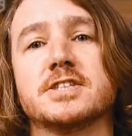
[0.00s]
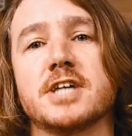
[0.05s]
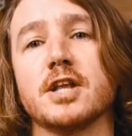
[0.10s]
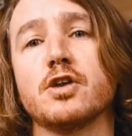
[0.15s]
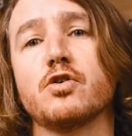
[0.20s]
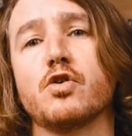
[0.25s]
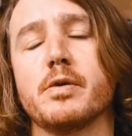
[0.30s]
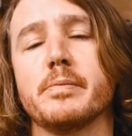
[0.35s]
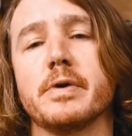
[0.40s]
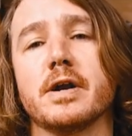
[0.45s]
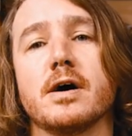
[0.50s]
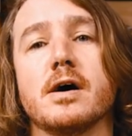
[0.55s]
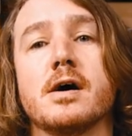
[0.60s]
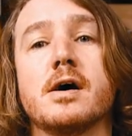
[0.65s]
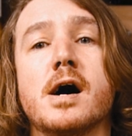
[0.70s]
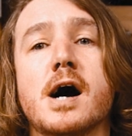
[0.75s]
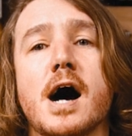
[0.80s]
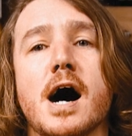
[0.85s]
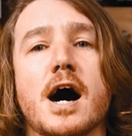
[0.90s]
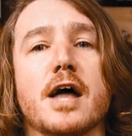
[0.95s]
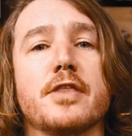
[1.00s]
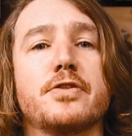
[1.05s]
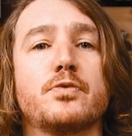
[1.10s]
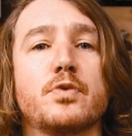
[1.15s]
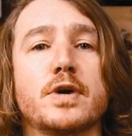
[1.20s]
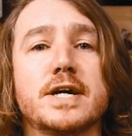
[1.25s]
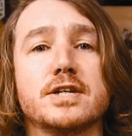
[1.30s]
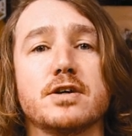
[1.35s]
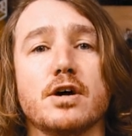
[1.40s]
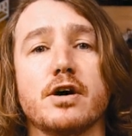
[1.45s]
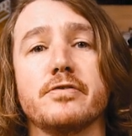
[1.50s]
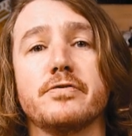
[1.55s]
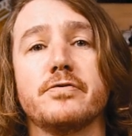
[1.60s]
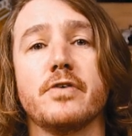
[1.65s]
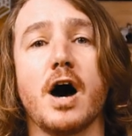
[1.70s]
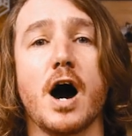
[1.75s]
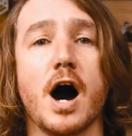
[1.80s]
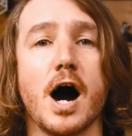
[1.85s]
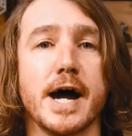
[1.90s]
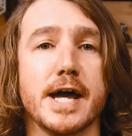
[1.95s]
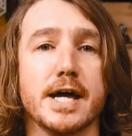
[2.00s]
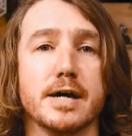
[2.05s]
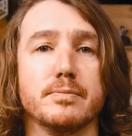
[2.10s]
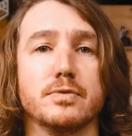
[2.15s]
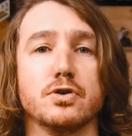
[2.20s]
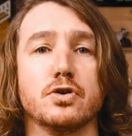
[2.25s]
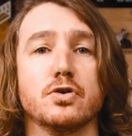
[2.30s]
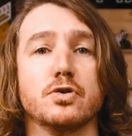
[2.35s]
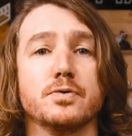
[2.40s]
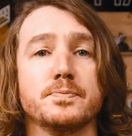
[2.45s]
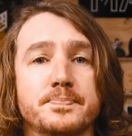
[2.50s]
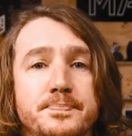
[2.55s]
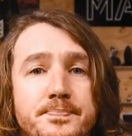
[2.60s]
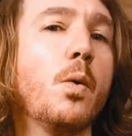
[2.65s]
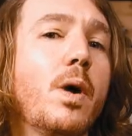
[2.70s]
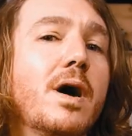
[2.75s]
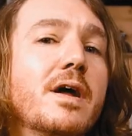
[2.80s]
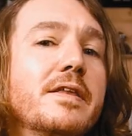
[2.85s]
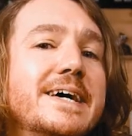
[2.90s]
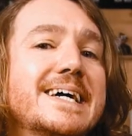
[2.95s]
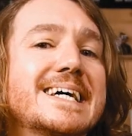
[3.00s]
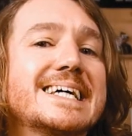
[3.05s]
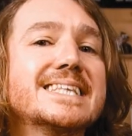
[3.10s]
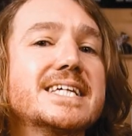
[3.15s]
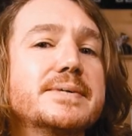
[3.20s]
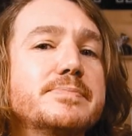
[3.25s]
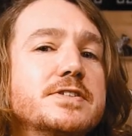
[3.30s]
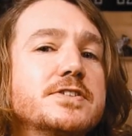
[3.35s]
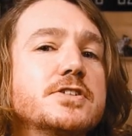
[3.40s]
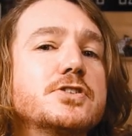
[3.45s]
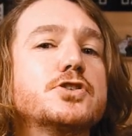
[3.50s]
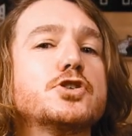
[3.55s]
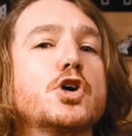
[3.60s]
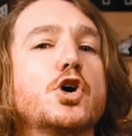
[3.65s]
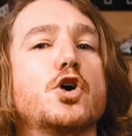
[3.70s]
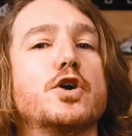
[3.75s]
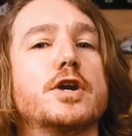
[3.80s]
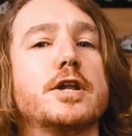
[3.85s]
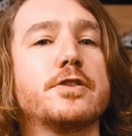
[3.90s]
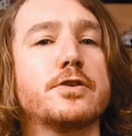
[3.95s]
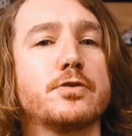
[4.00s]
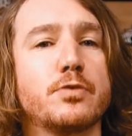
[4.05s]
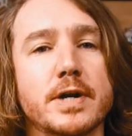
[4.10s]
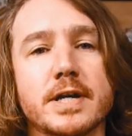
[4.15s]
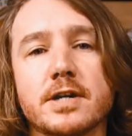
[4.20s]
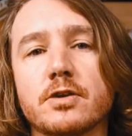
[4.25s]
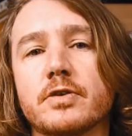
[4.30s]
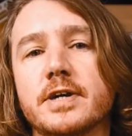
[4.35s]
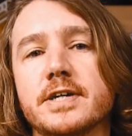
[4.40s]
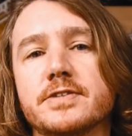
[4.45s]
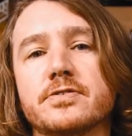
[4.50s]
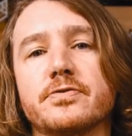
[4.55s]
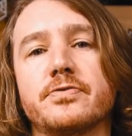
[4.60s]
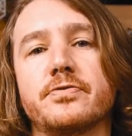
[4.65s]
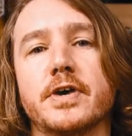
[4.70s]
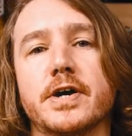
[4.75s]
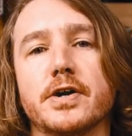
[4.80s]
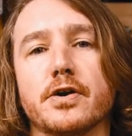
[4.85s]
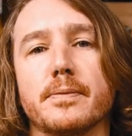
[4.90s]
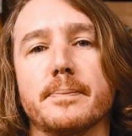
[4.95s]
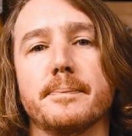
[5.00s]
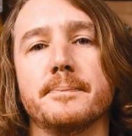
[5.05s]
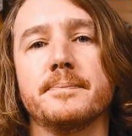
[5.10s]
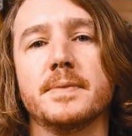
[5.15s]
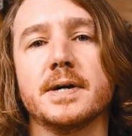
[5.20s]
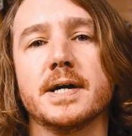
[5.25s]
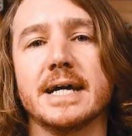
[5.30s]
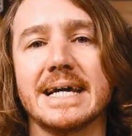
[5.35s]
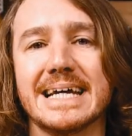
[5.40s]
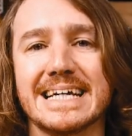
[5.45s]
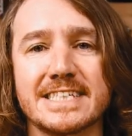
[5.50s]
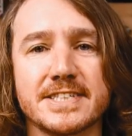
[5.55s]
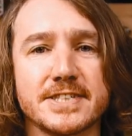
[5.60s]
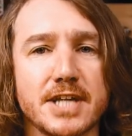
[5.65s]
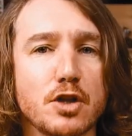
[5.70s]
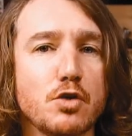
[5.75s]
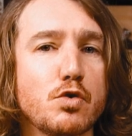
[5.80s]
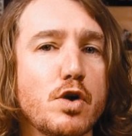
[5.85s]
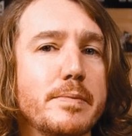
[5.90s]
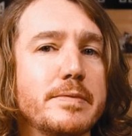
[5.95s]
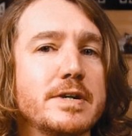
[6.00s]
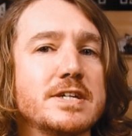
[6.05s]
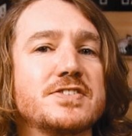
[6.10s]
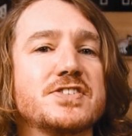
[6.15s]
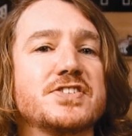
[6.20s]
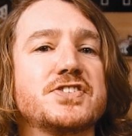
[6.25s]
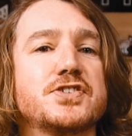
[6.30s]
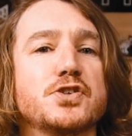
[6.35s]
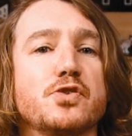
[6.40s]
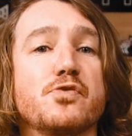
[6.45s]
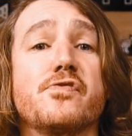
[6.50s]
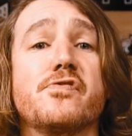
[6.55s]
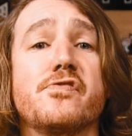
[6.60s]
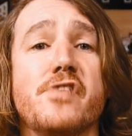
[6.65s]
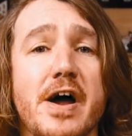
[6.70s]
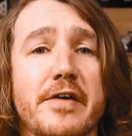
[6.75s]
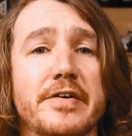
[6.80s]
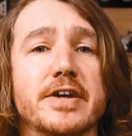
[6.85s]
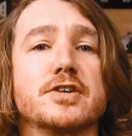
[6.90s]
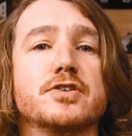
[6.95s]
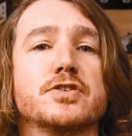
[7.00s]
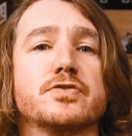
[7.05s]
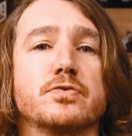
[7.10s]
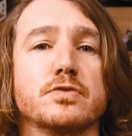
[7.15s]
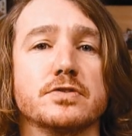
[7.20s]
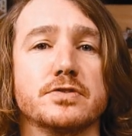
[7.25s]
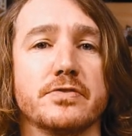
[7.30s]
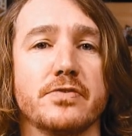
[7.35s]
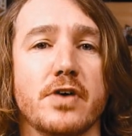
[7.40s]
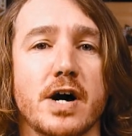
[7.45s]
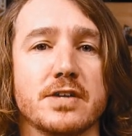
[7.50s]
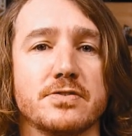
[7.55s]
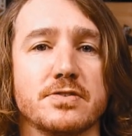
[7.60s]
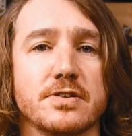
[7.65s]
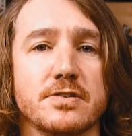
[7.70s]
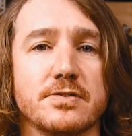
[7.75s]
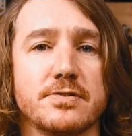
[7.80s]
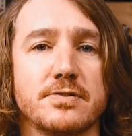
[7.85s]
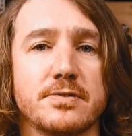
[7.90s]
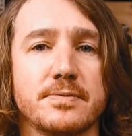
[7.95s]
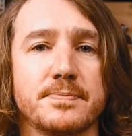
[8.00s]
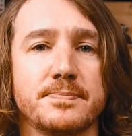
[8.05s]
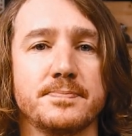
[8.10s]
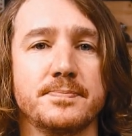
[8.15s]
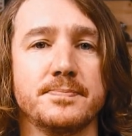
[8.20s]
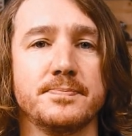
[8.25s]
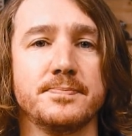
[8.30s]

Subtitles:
accelerometer a 3-DoF IMU. While they are limited to only 3 degrees of freedom, accelerometers are still very useful devices.